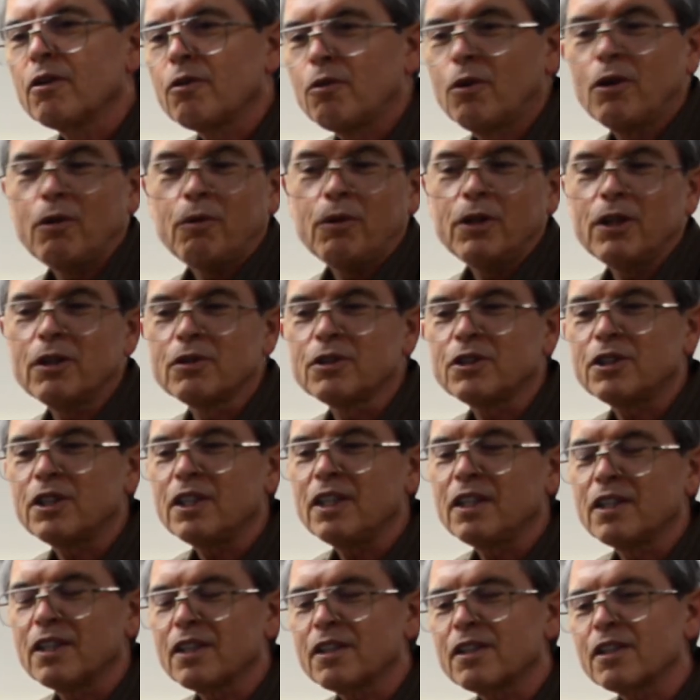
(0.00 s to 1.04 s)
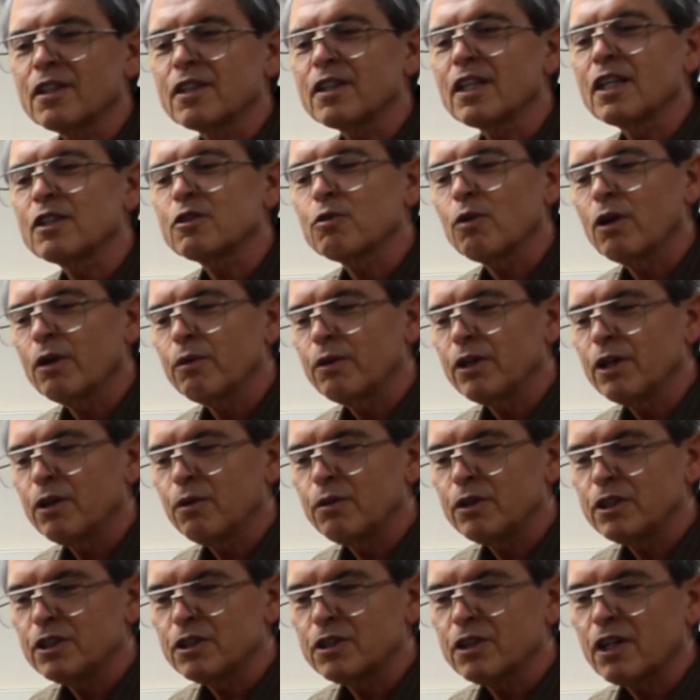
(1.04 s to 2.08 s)
Well, we don't see anything. That's why we know
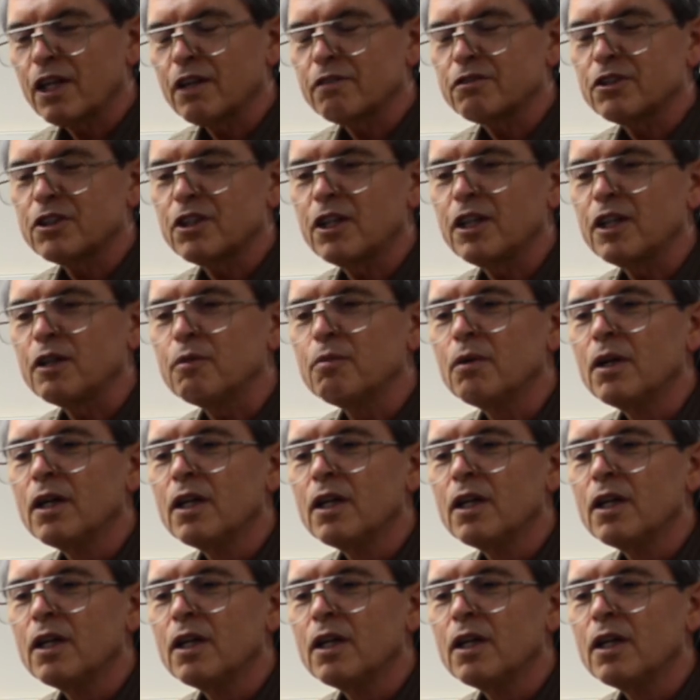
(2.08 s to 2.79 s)
we just got steam.